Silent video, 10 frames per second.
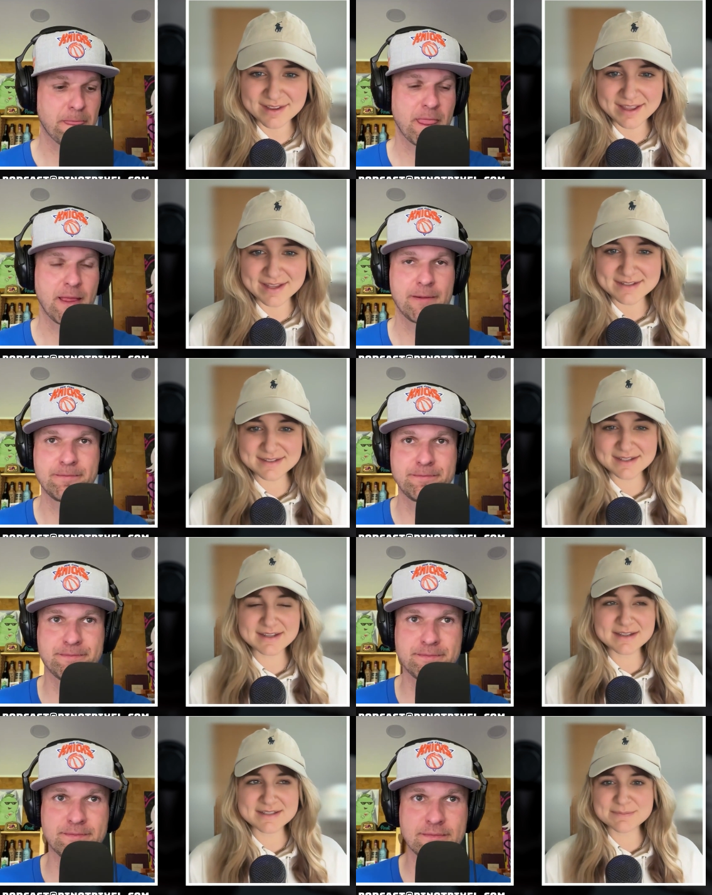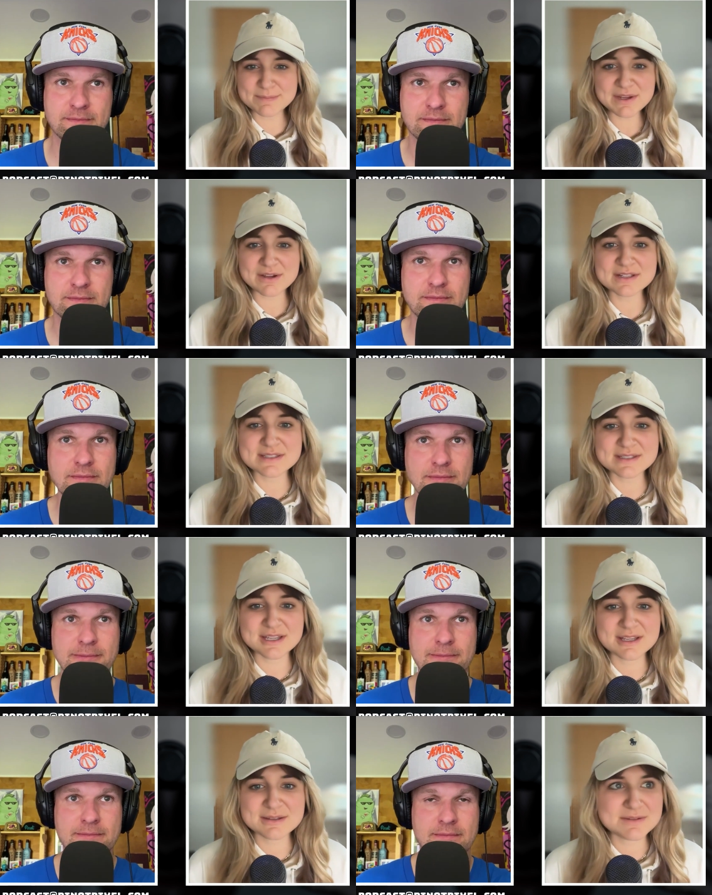Speaker 1: and it's because
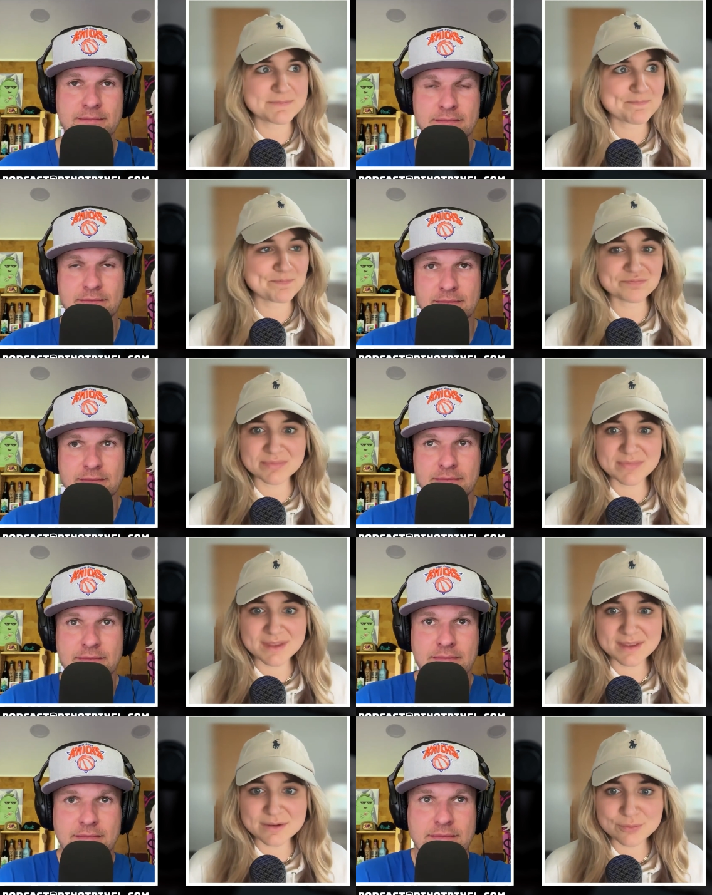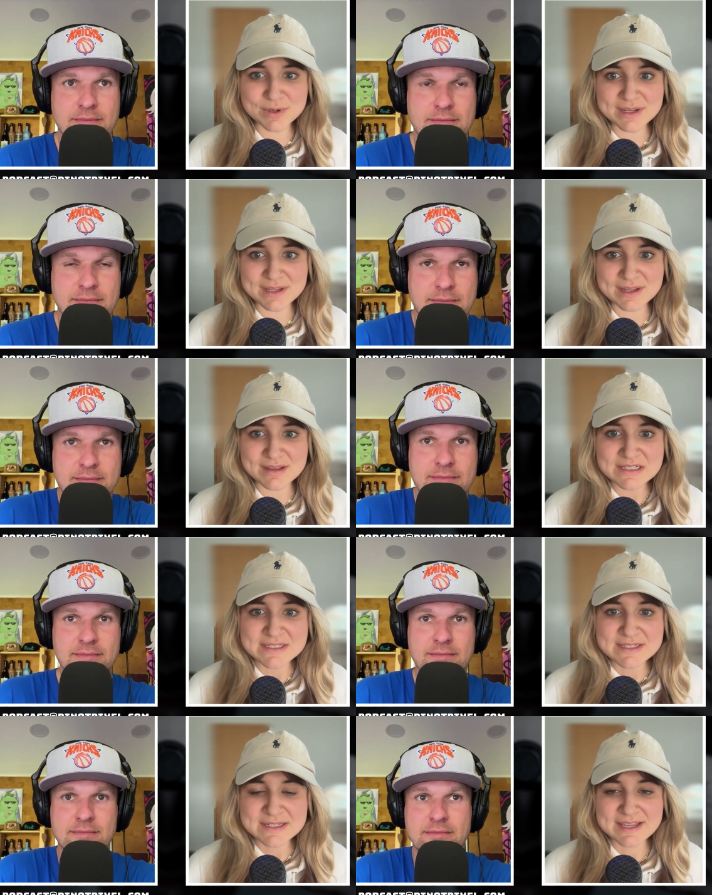it it really
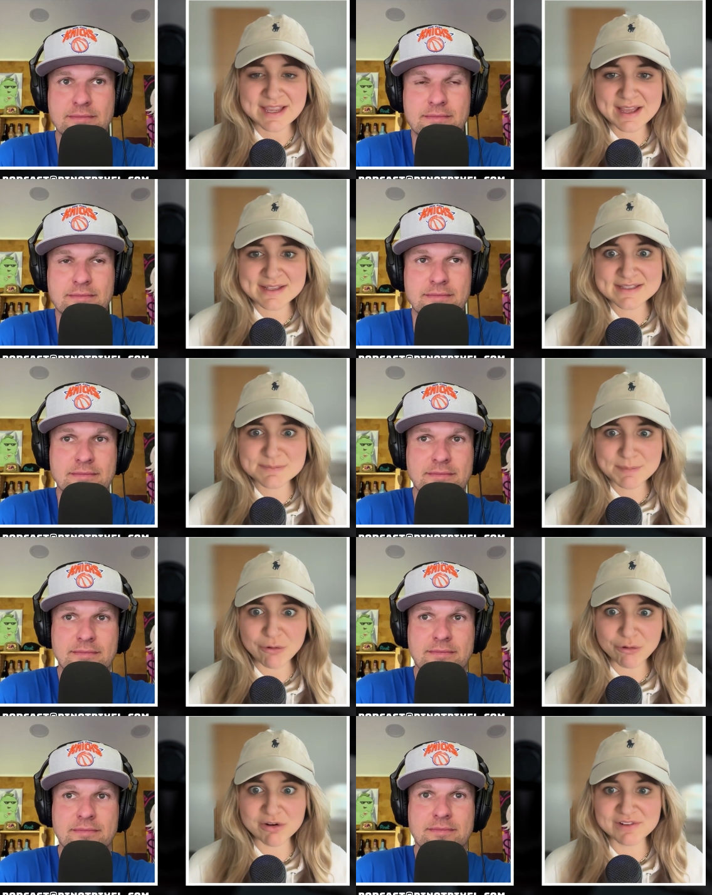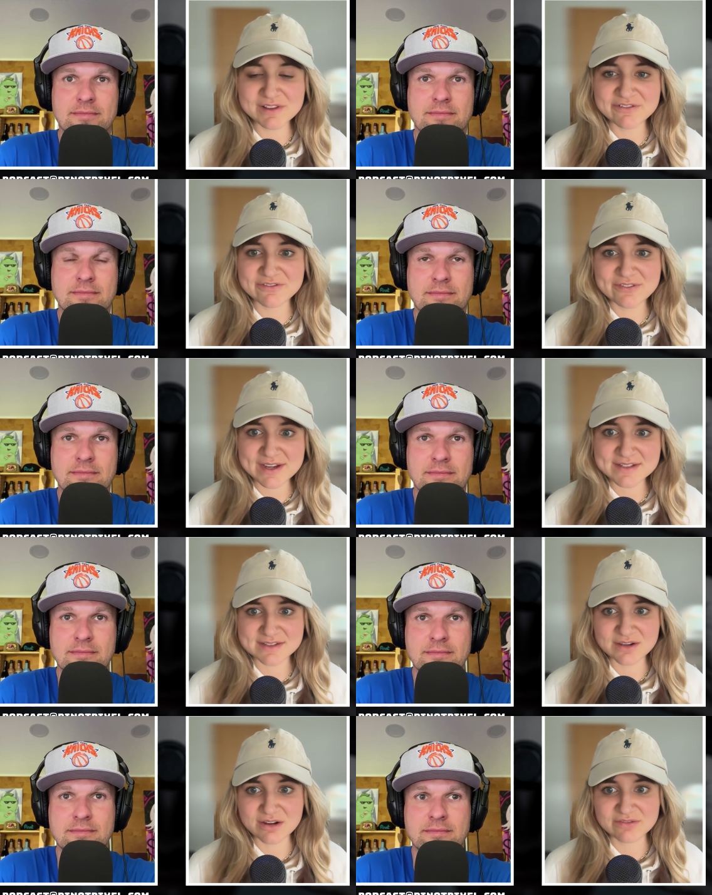yeah has this powerful effect
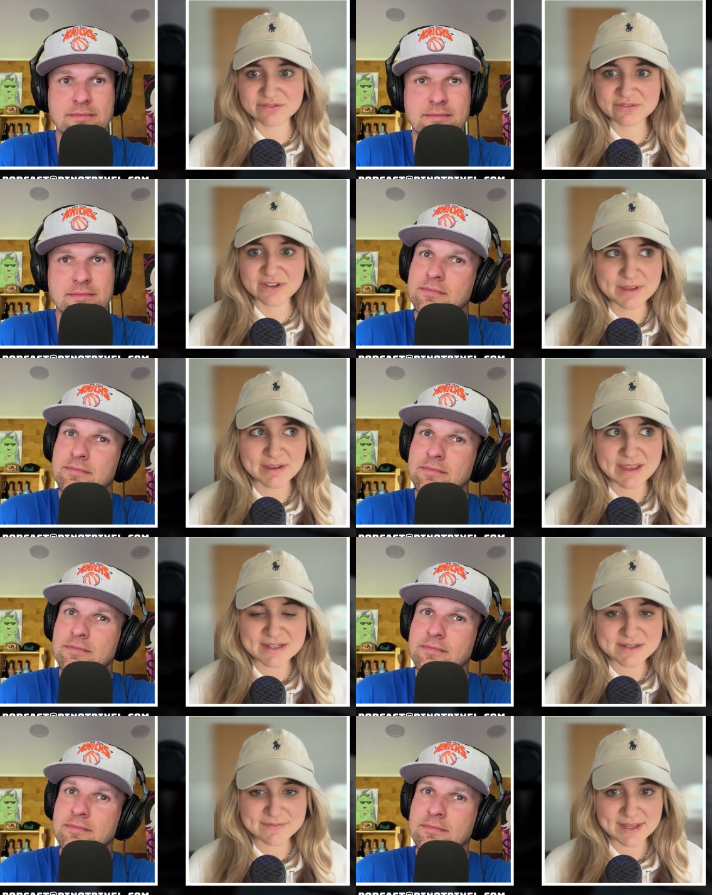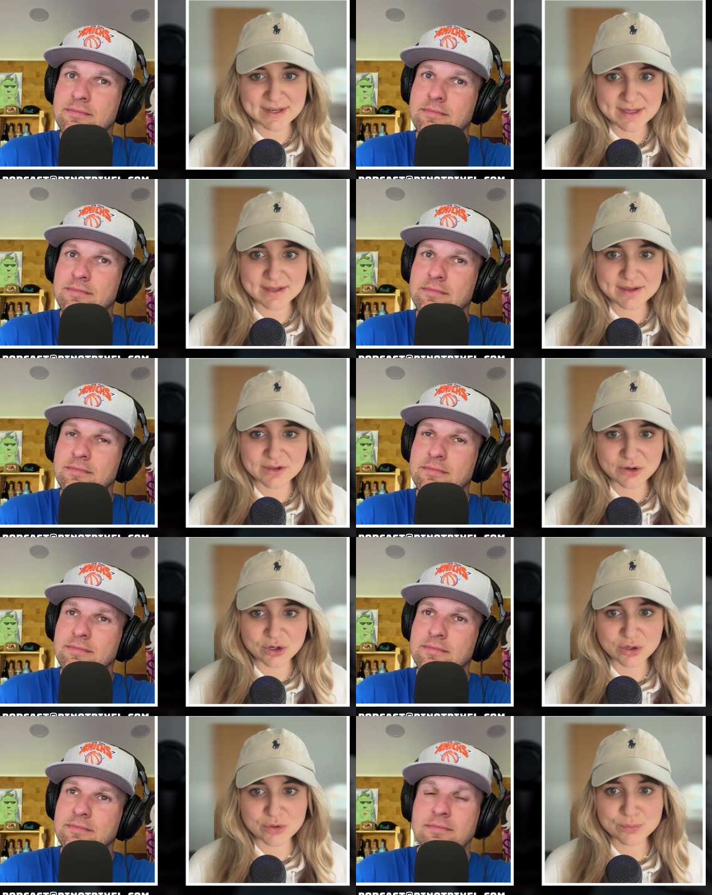of activating
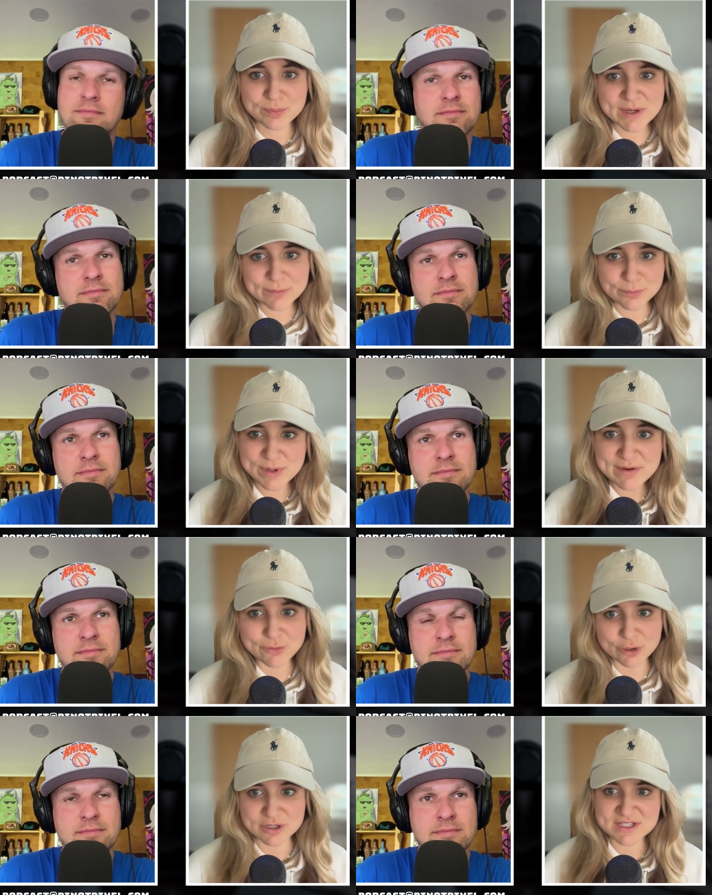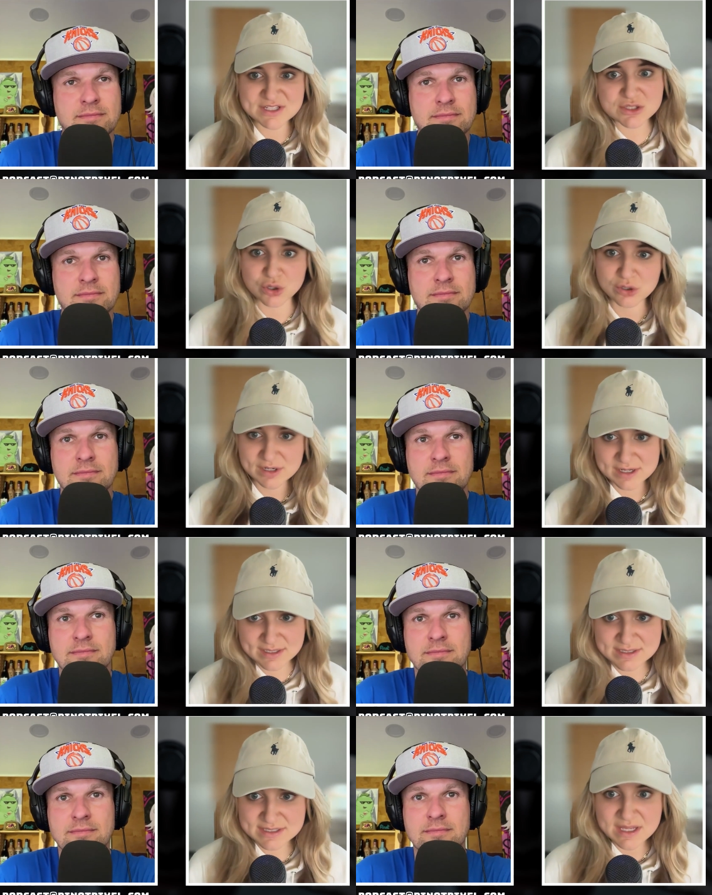your re reward
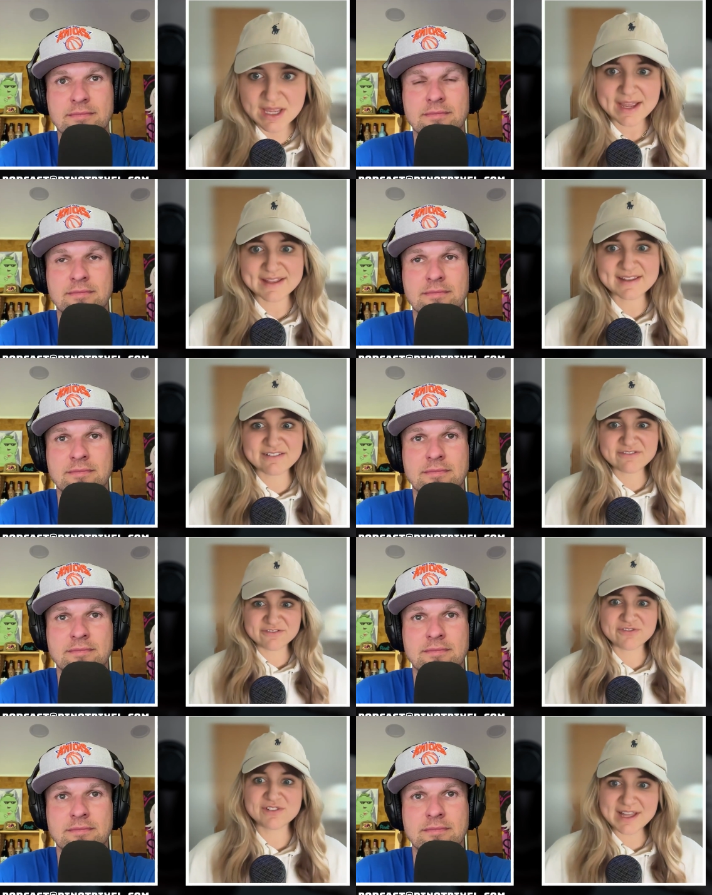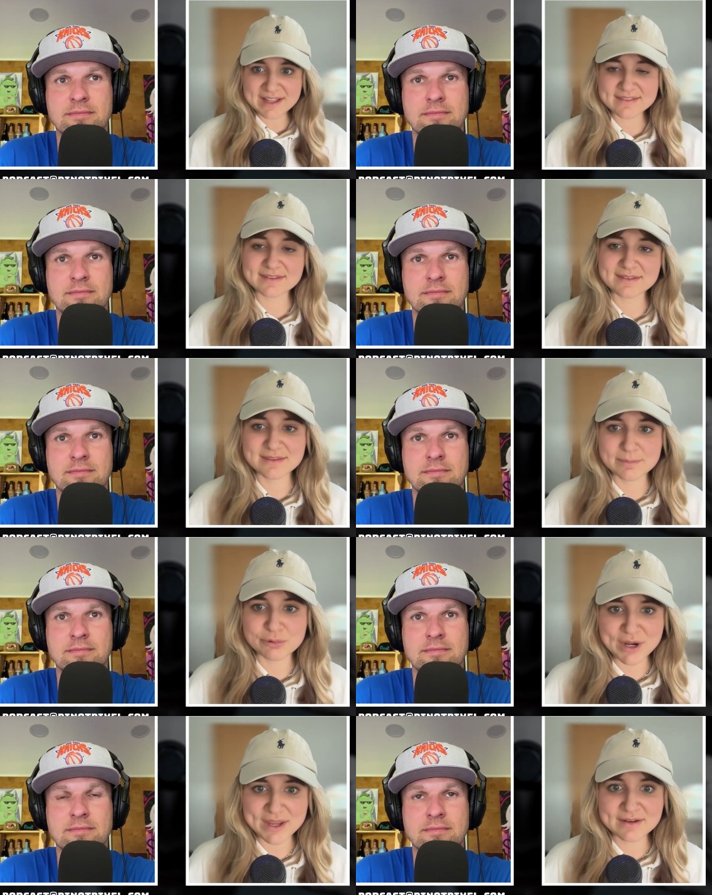circuits and then flood the
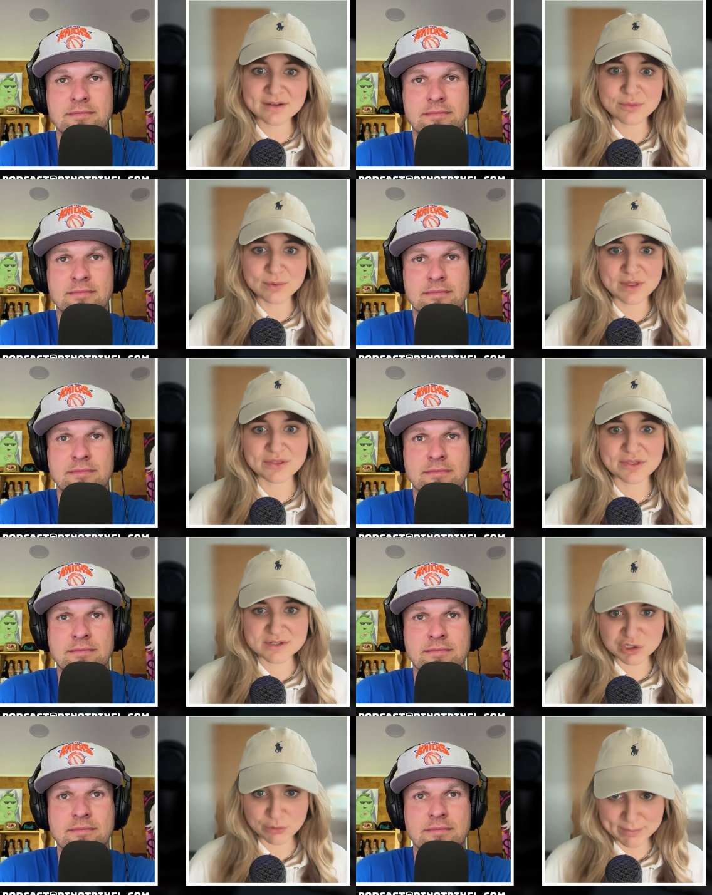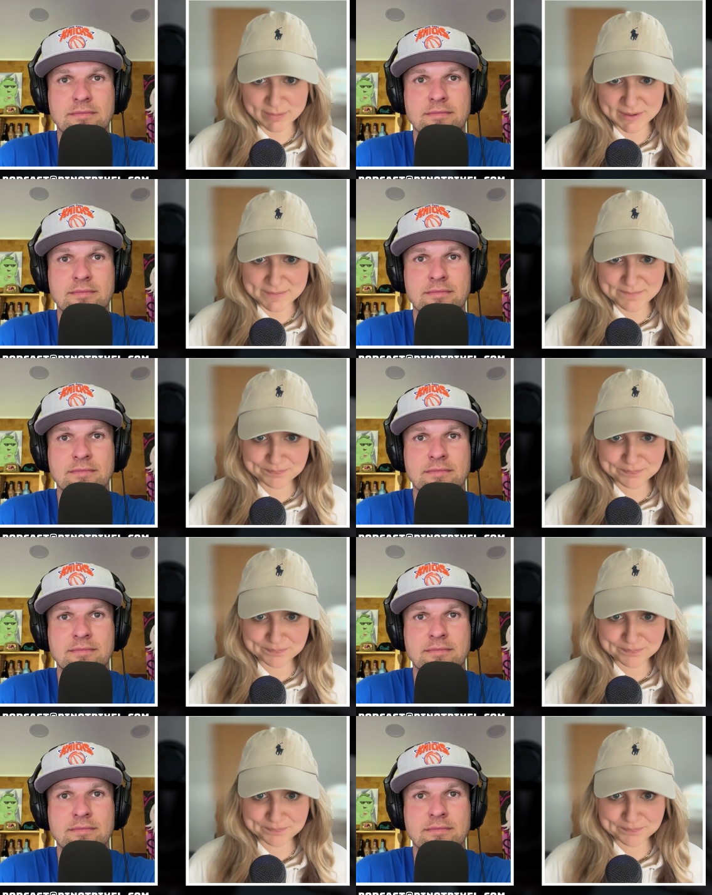brain with dopamine